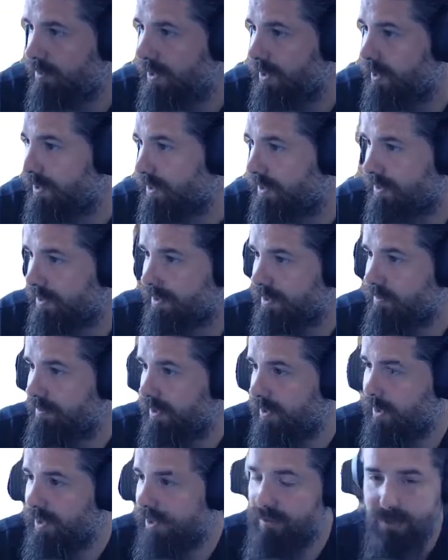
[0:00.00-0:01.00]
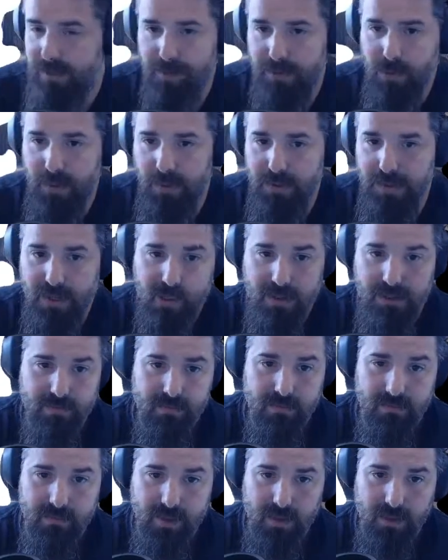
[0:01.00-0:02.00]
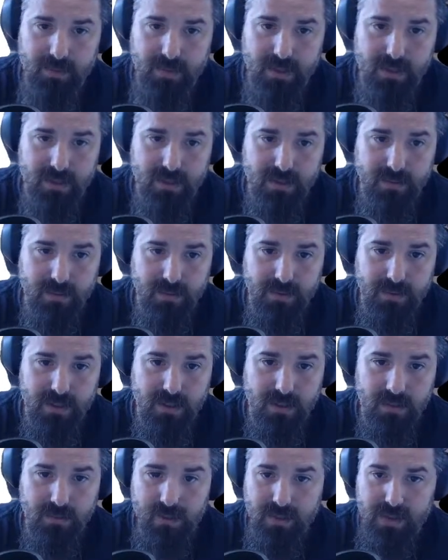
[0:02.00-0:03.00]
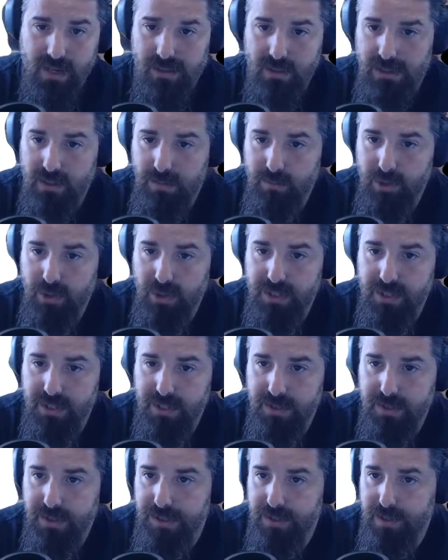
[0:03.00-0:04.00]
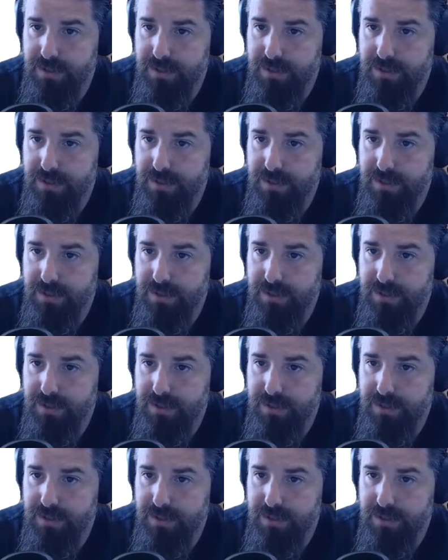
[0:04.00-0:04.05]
does something else. I suppose that maybe something to do with actually printing things.